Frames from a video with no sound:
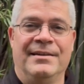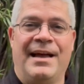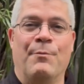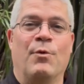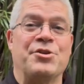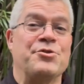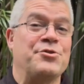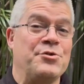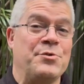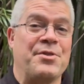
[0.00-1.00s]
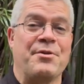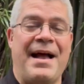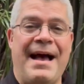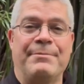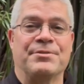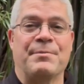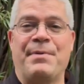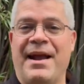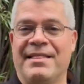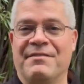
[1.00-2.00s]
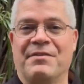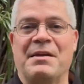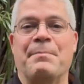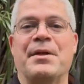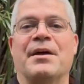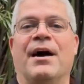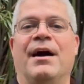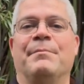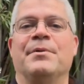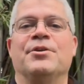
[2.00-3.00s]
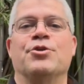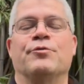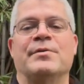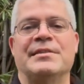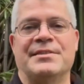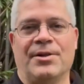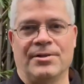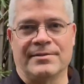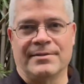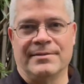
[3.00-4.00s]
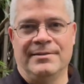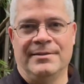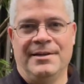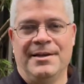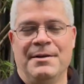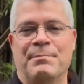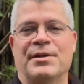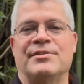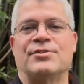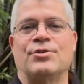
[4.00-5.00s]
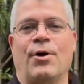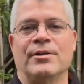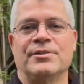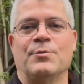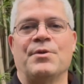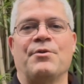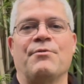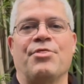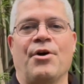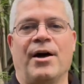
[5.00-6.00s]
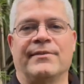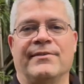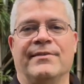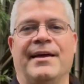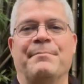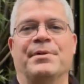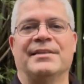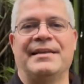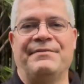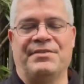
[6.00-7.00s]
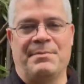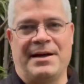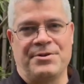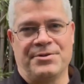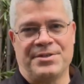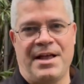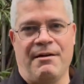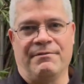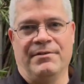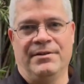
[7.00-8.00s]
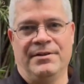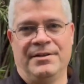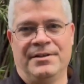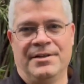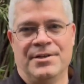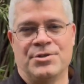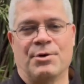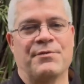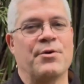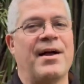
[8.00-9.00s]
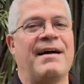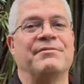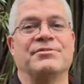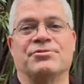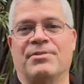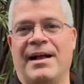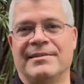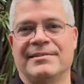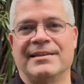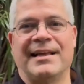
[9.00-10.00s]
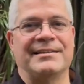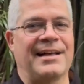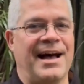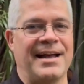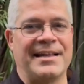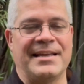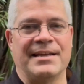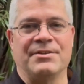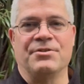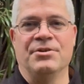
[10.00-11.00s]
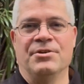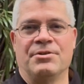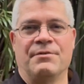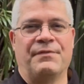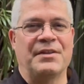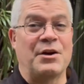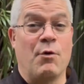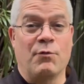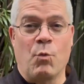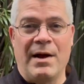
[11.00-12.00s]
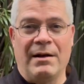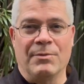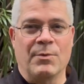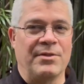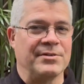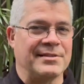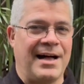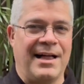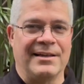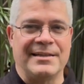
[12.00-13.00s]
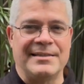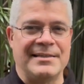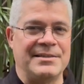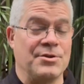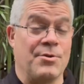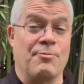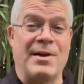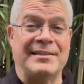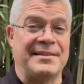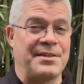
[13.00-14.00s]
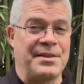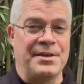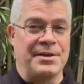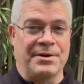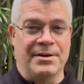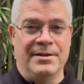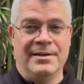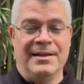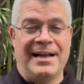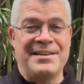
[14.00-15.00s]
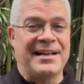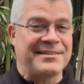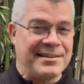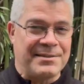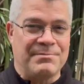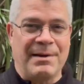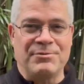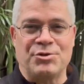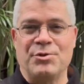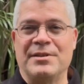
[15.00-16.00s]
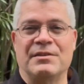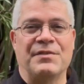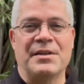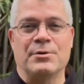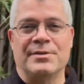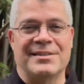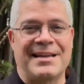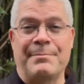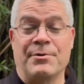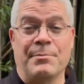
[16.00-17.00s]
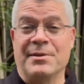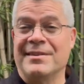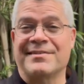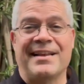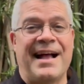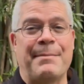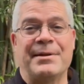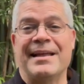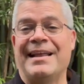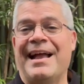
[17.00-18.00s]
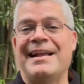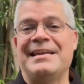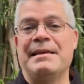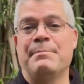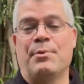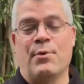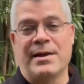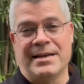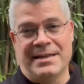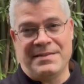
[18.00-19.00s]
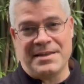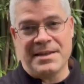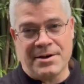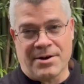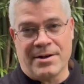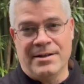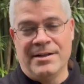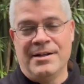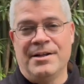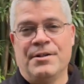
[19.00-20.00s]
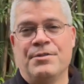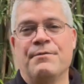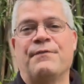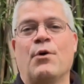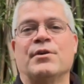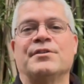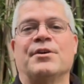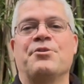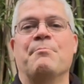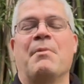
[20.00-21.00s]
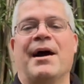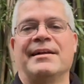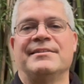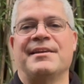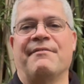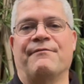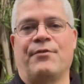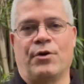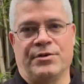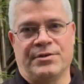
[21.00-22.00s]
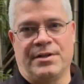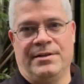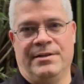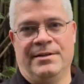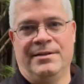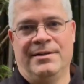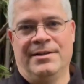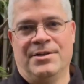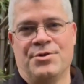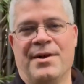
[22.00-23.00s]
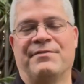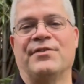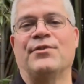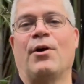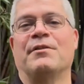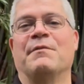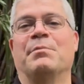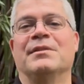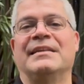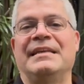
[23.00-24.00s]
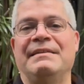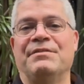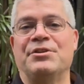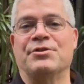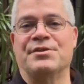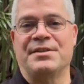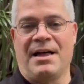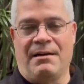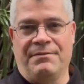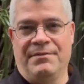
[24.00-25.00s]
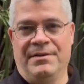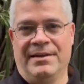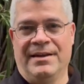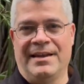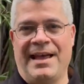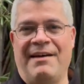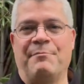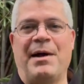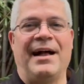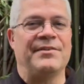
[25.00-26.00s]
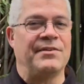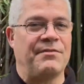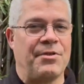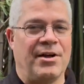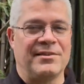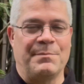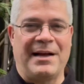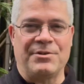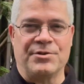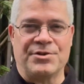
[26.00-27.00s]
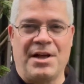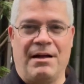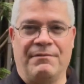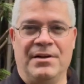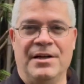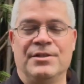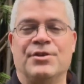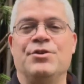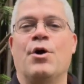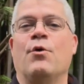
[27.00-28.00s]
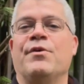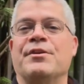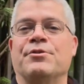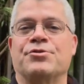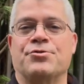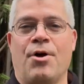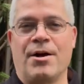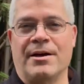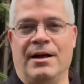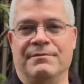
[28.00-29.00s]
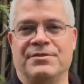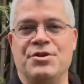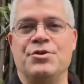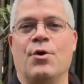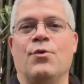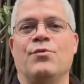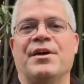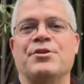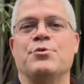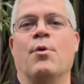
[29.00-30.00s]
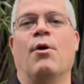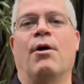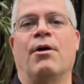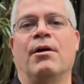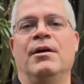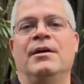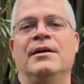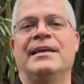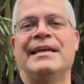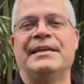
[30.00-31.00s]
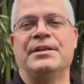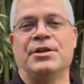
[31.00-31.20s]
And what you do with your habits repetitively become your results. But it starts with your thoughts and beliefs about yourself. So if you're having stress and anxiety and you're feeling overwhelmed, whether it's the holiday season or the rest of the year, and yes, I'm shooting this video in December, but this could happen at any point in the year. You focus on your mindset first. You have to start to believe in yourself and have positive thoughts about yourself, to know that you're strong enough, to know that you are in